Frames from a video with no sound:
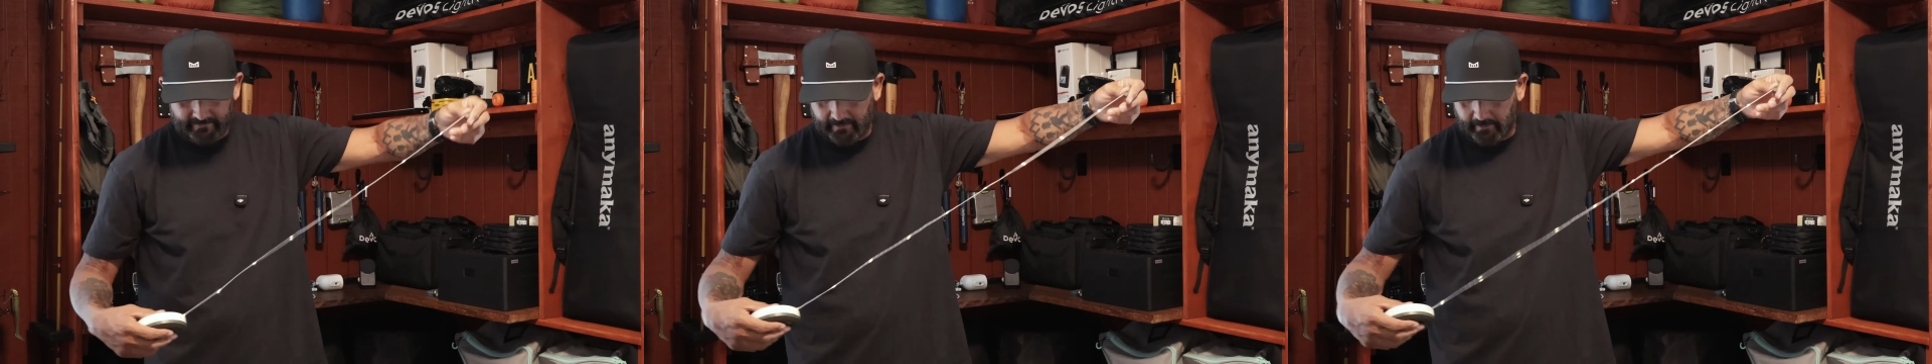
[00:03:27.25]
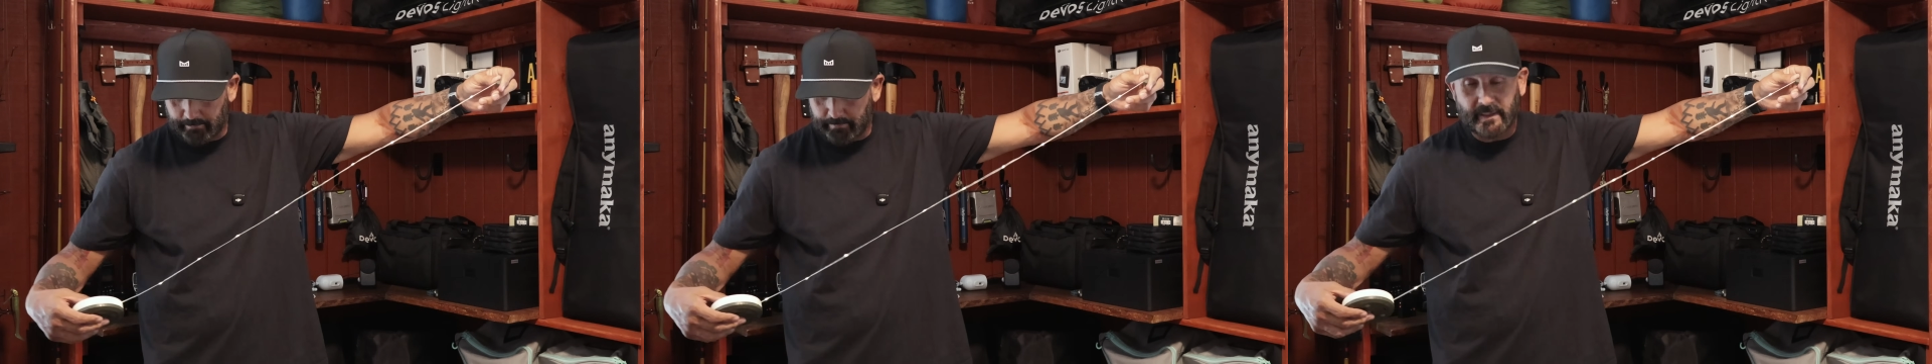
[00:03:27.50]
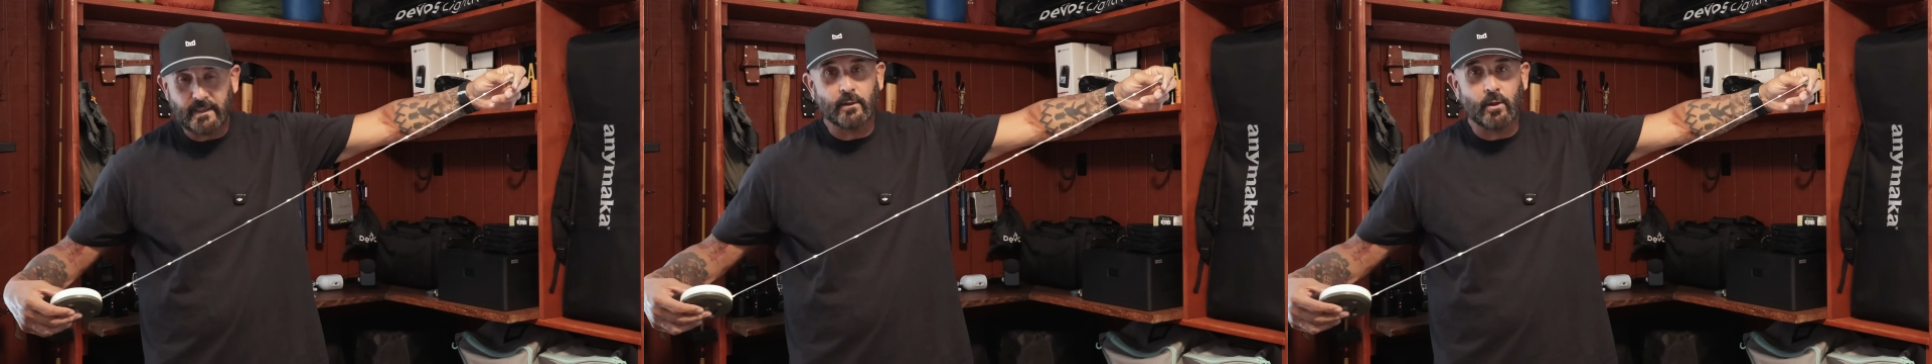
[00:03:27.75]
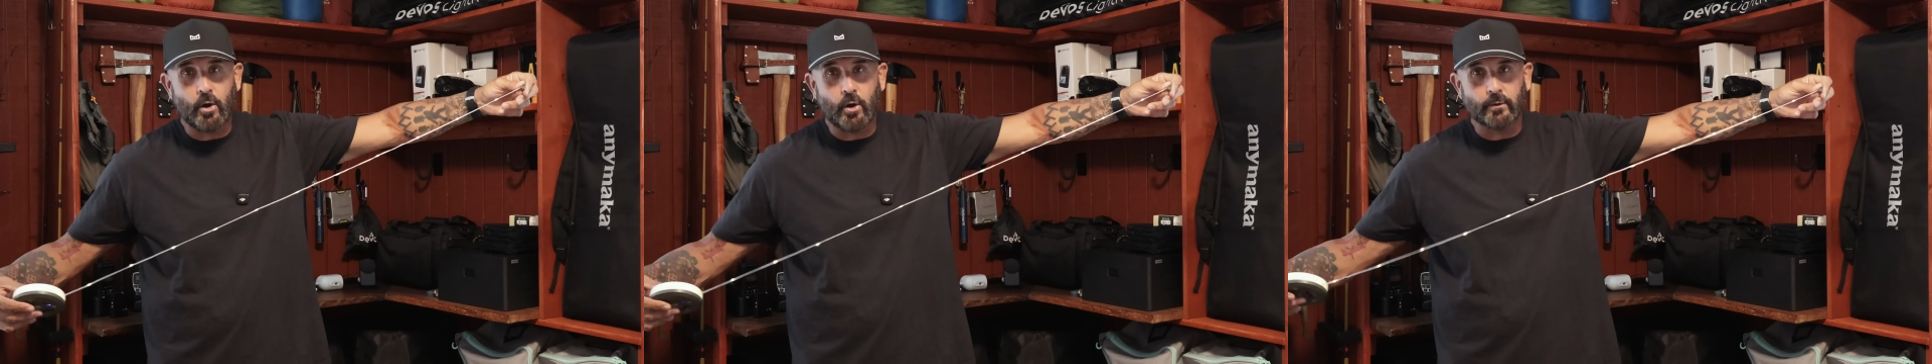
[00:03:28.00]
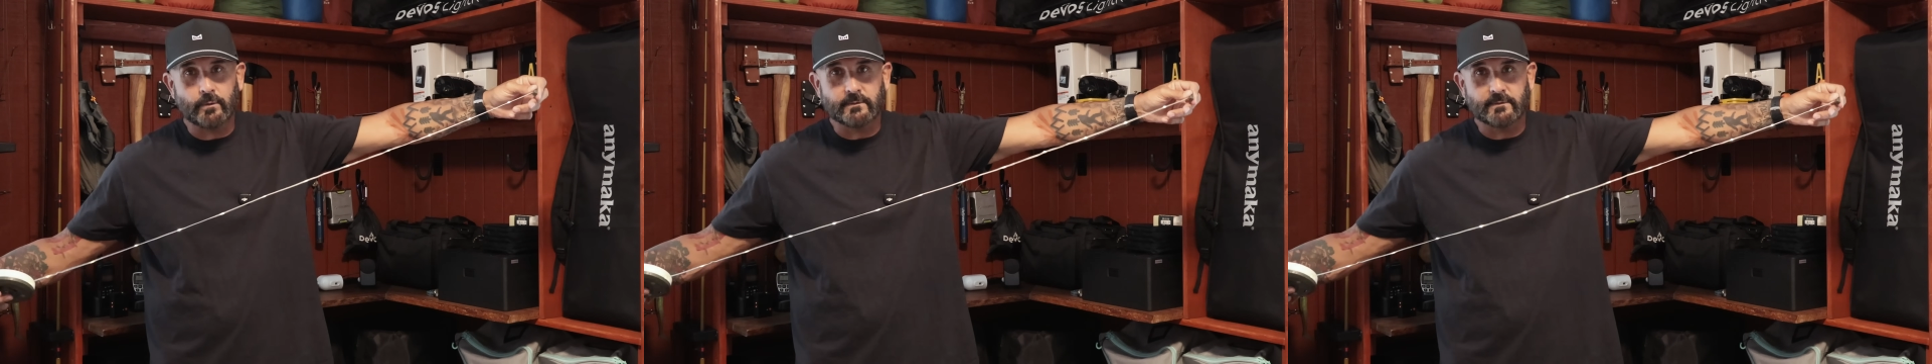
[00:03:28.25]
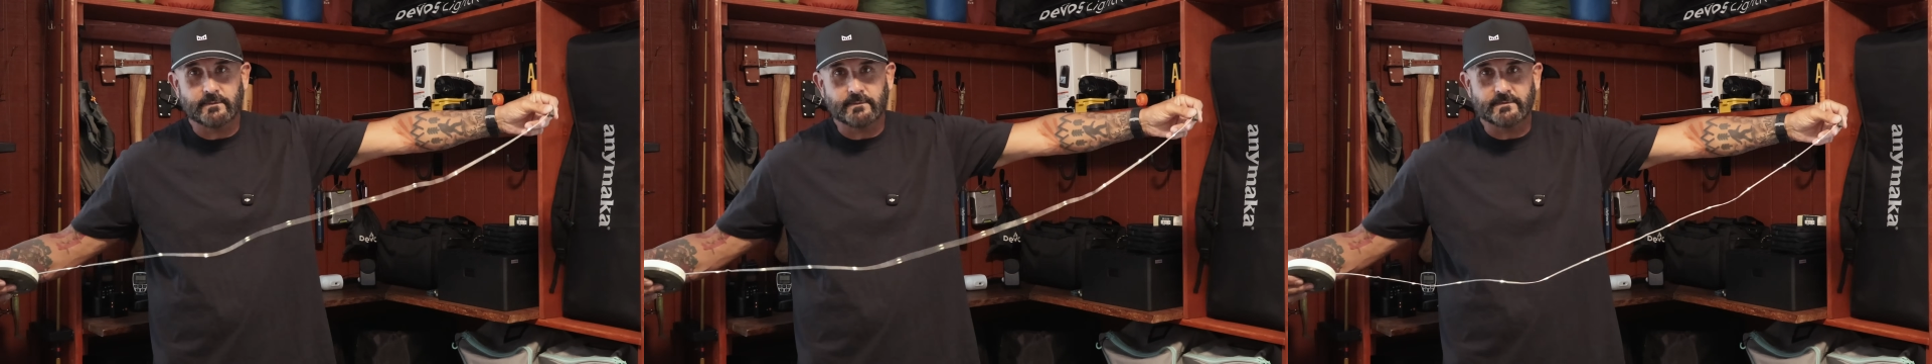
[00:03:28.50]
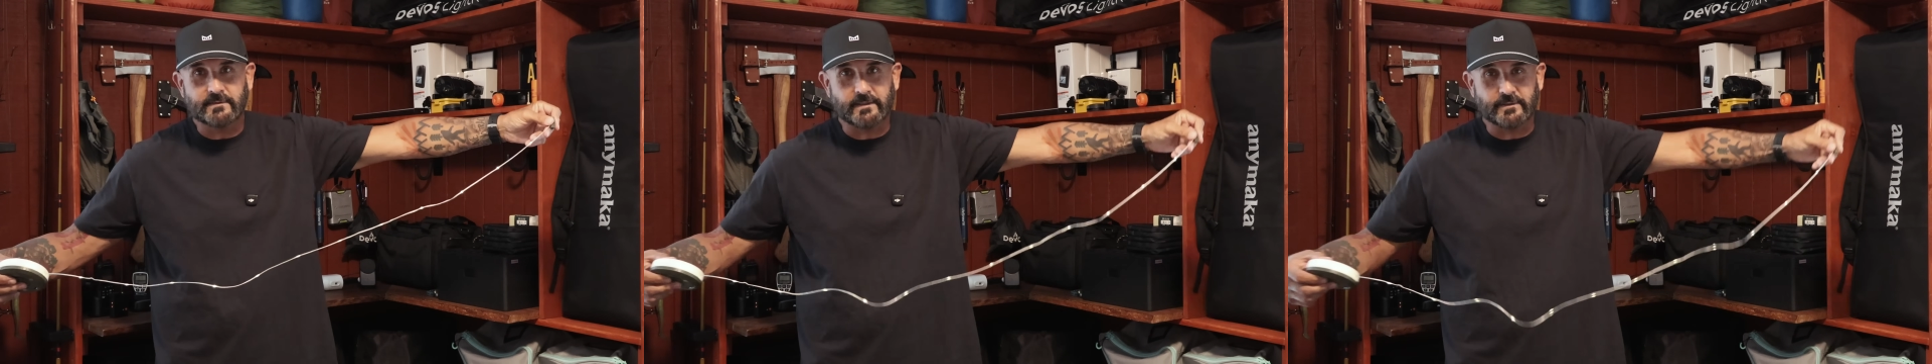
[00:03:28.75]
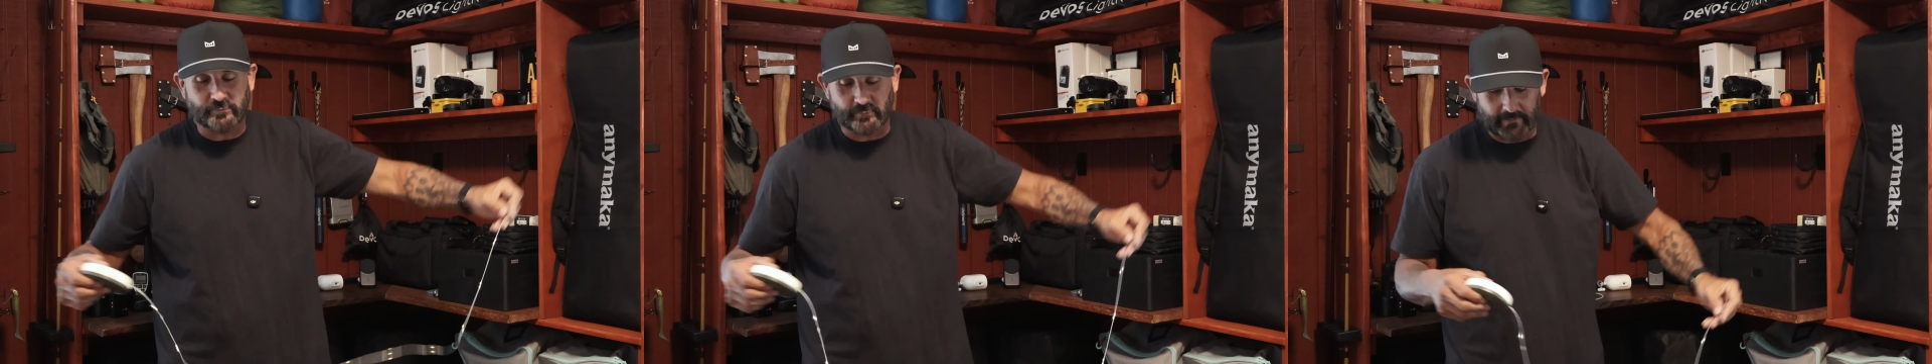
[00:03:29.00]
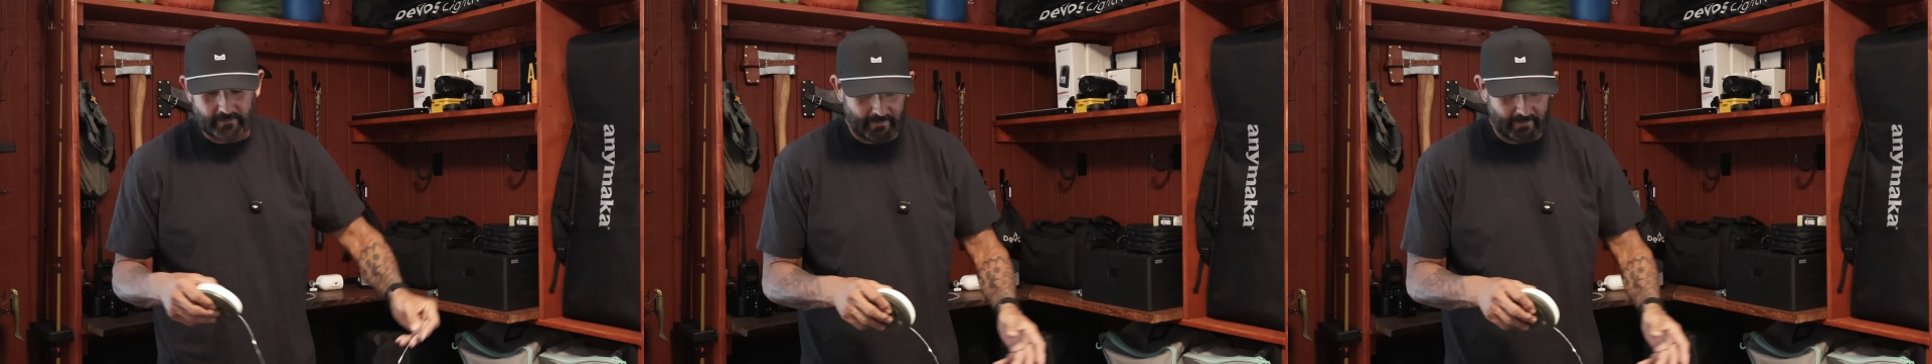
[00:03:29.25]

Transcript: like a big long set of string